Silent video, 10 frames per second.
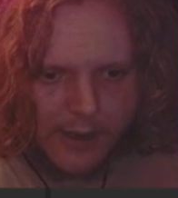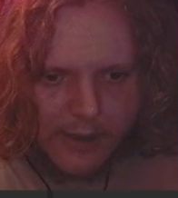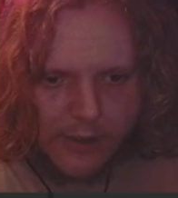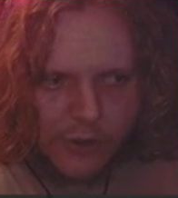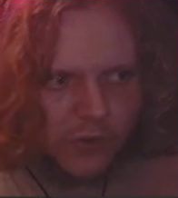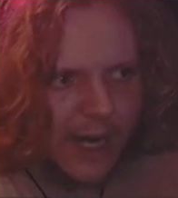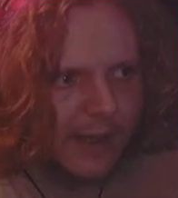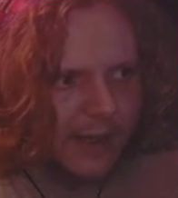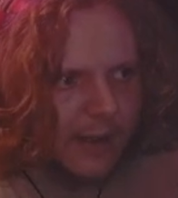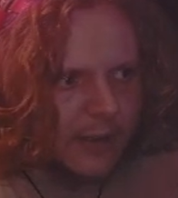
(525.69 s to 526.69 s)
Drag
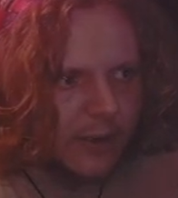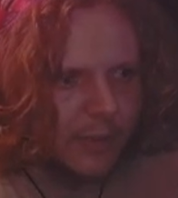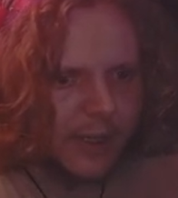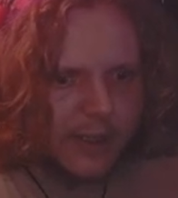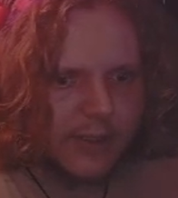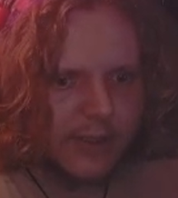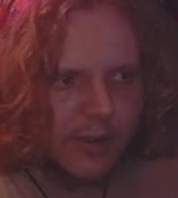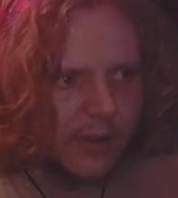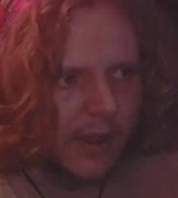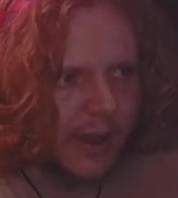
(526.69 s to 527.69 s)
it a little bit so
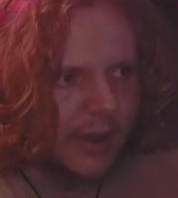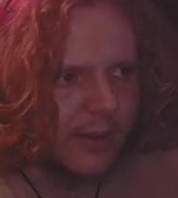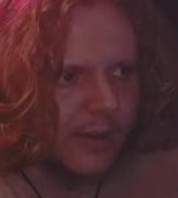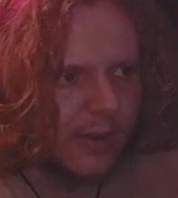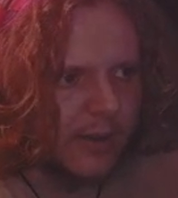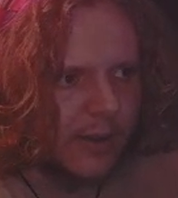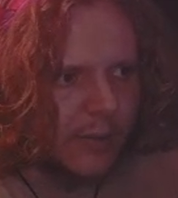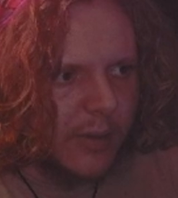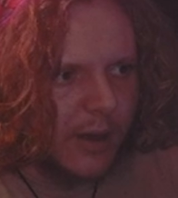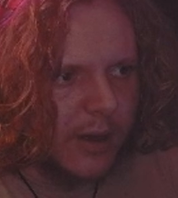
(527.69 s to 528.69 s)
that the
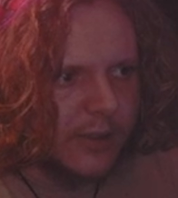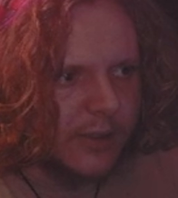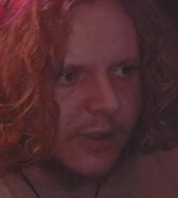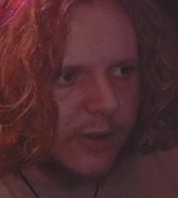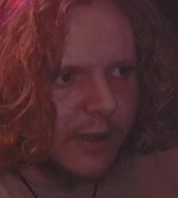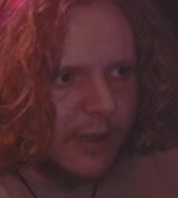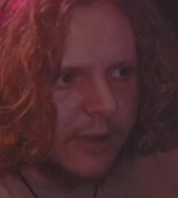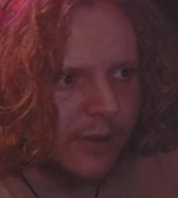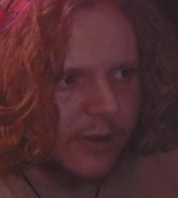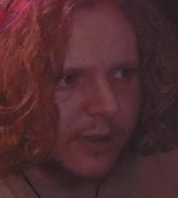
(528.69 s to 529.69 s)
pause screen
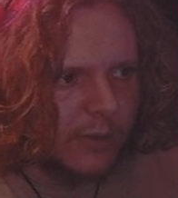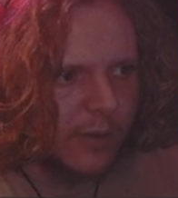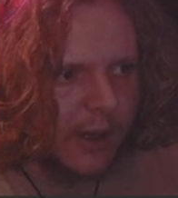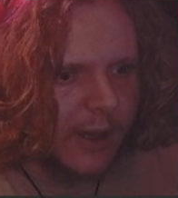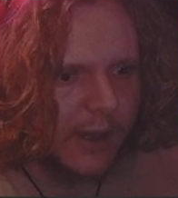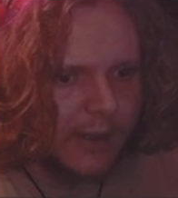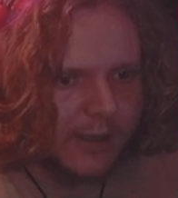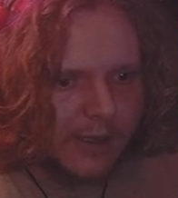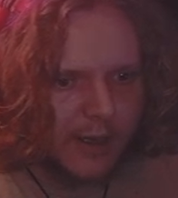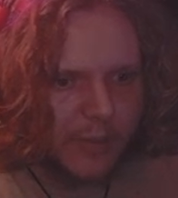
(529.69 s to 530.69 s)
goes away,
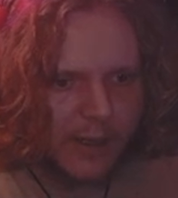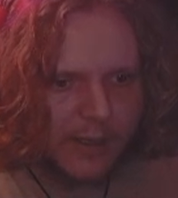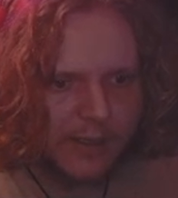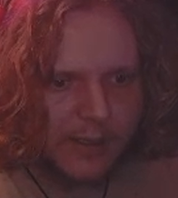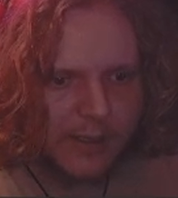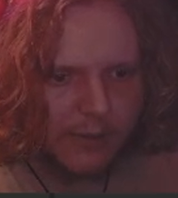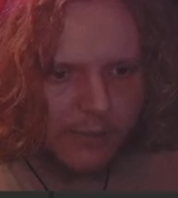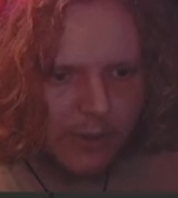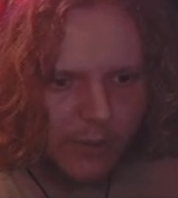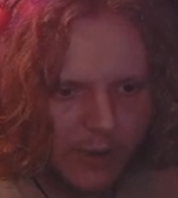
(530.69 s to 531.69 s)
because I gotta pause it to hit
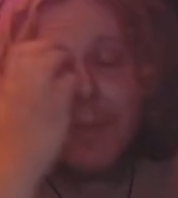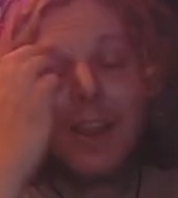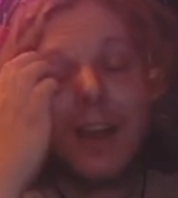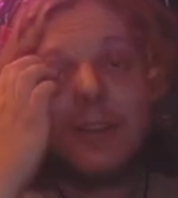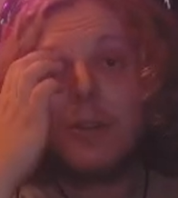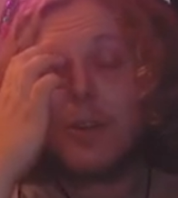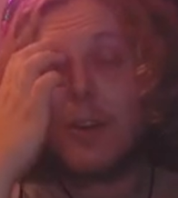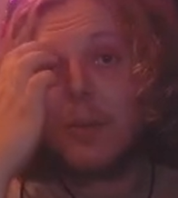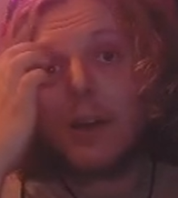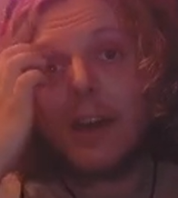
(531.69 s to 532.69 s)
recording. Another
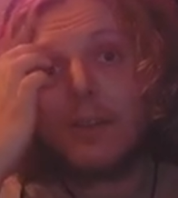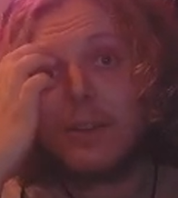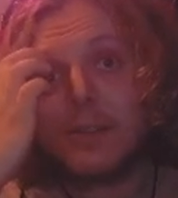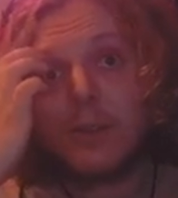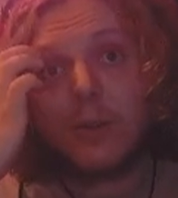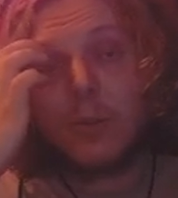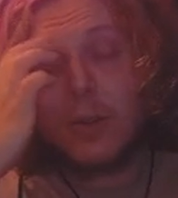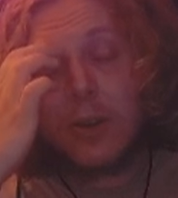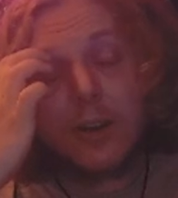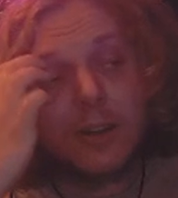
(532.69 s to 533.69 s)
thing about having a slow
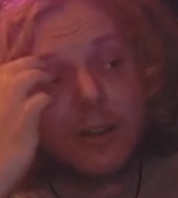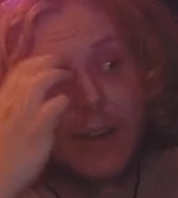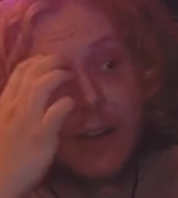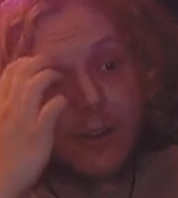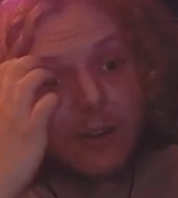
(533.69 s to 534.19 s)
computer, like I do,